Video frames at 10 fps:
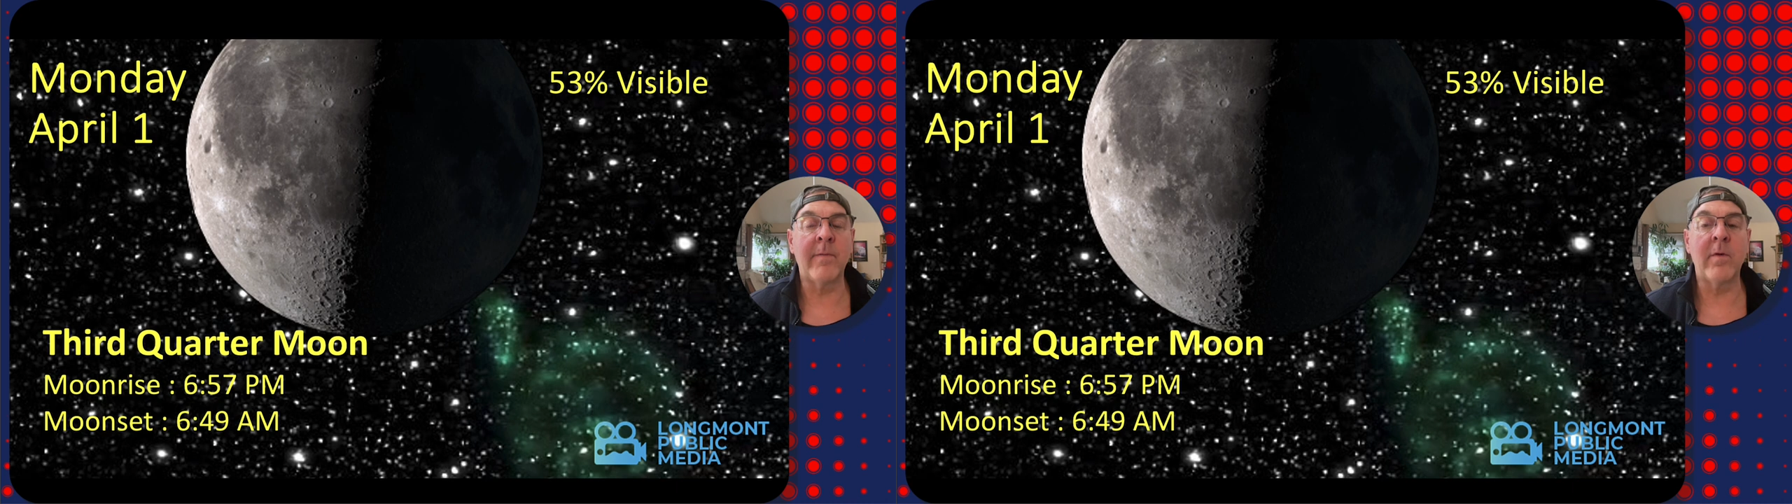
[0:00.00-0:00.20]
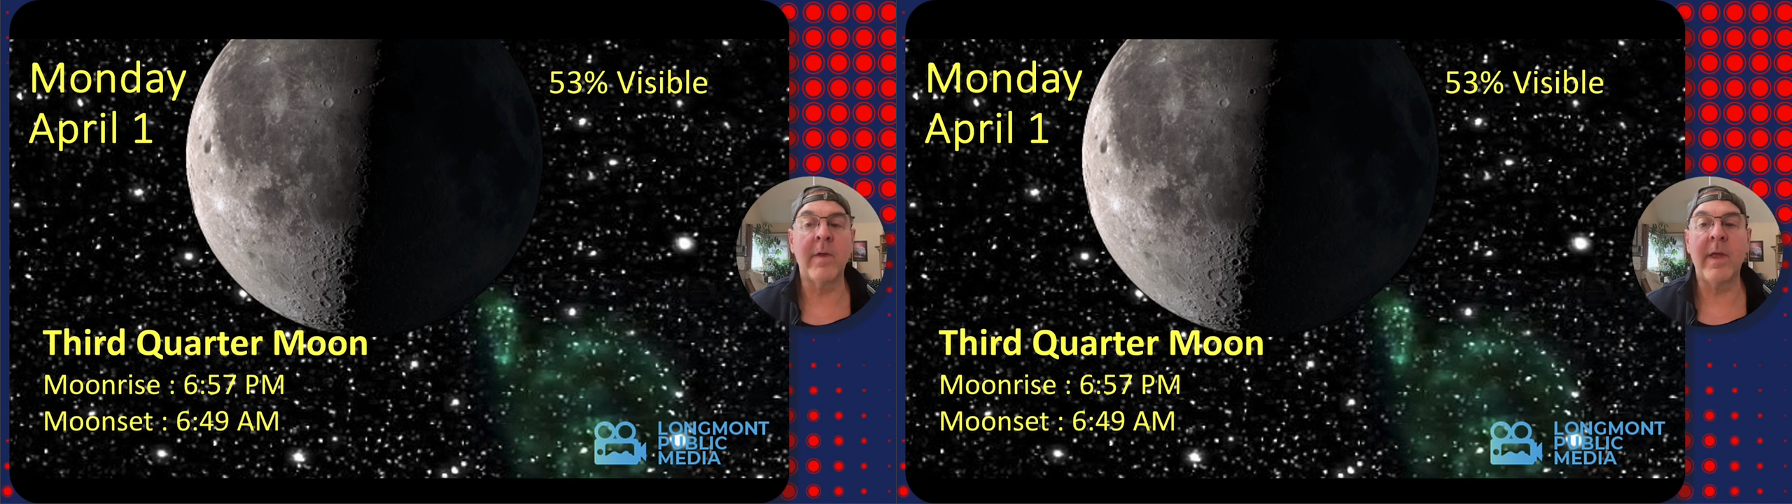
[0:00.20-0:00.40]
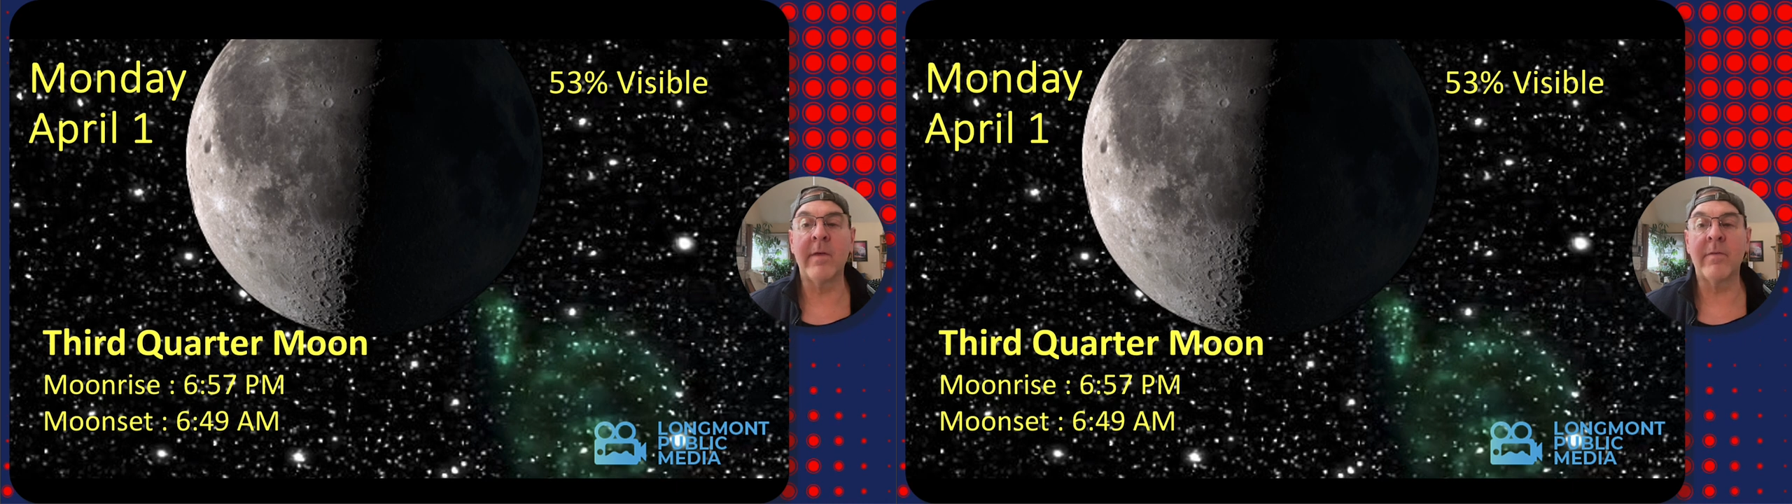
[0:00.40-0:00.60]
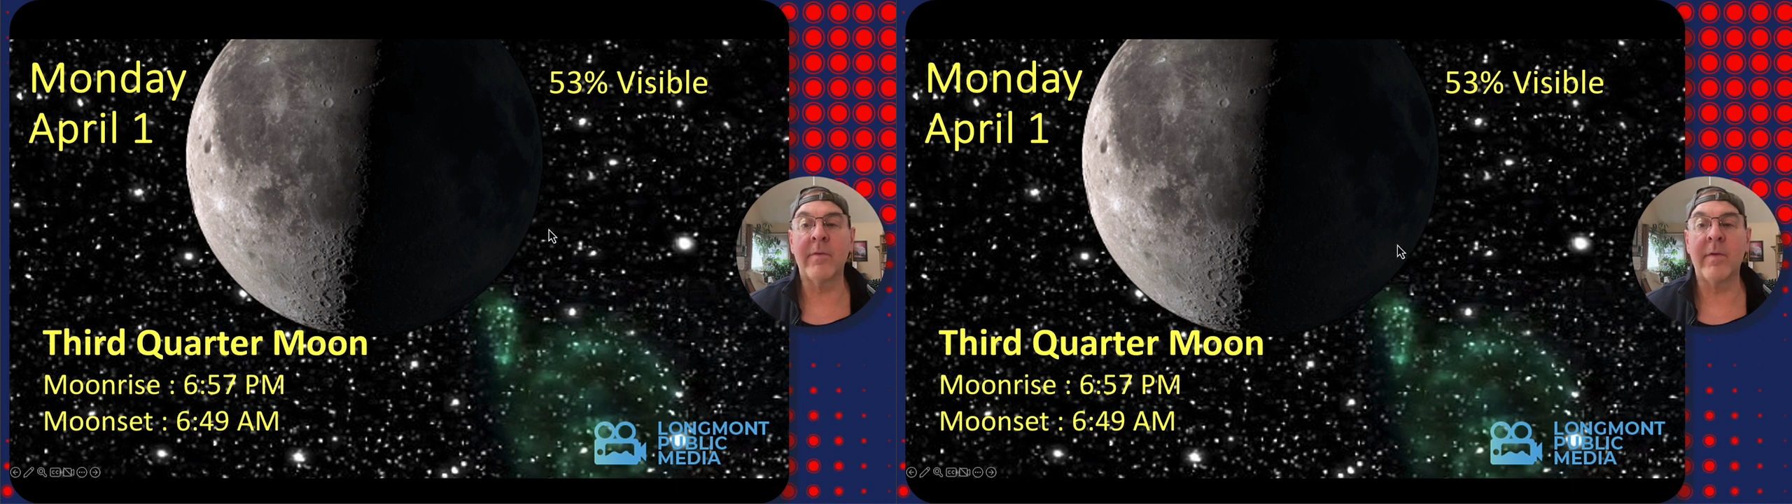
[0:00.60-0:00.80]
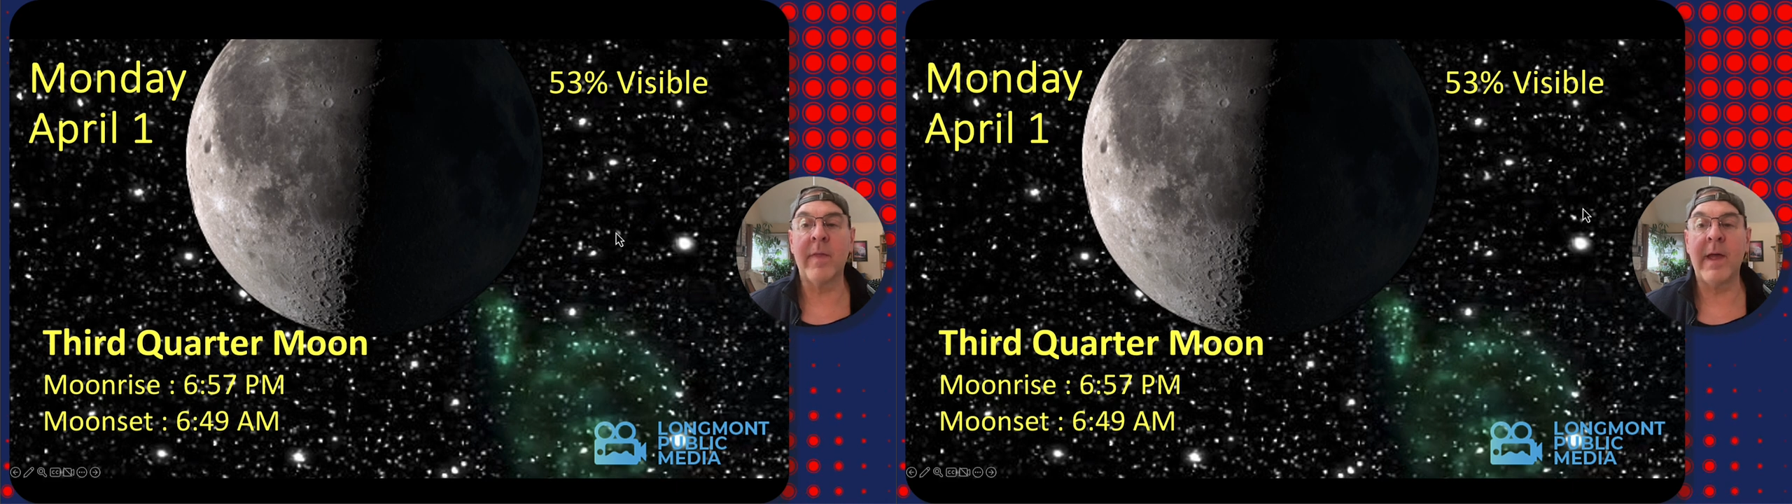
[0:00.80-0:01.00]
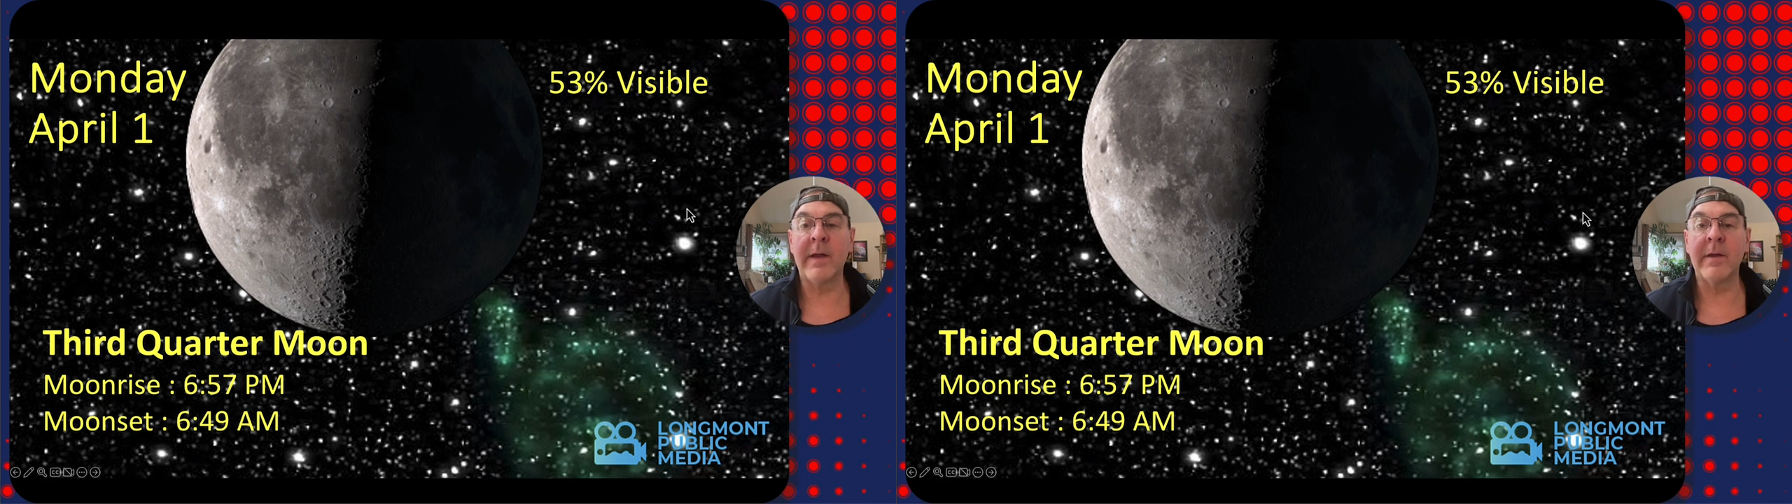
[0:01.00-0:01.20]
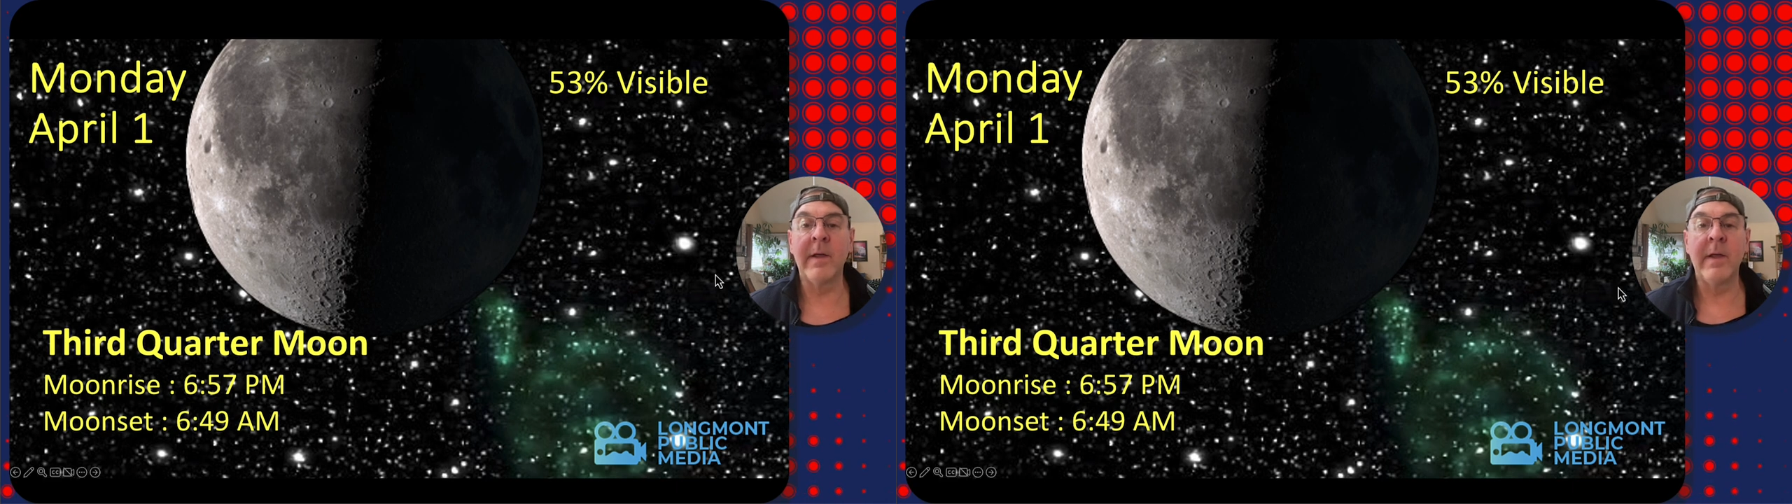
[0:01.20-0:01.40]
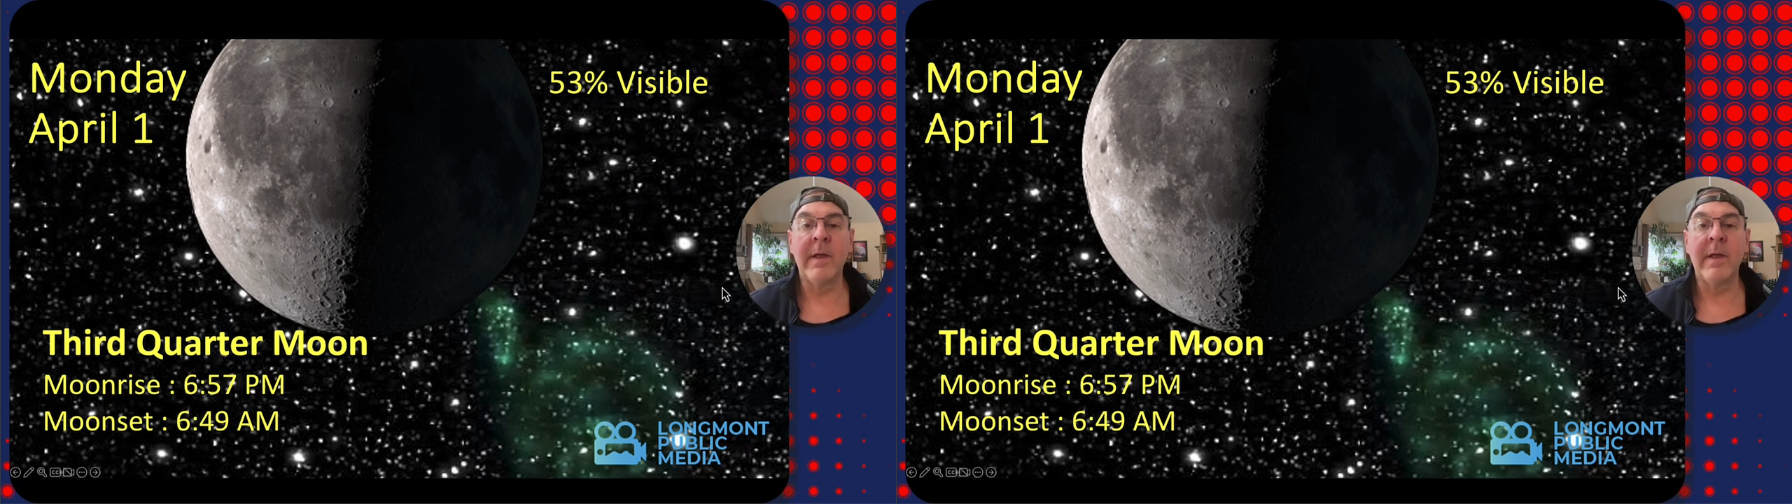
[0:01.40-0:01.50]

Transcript: forecast for that,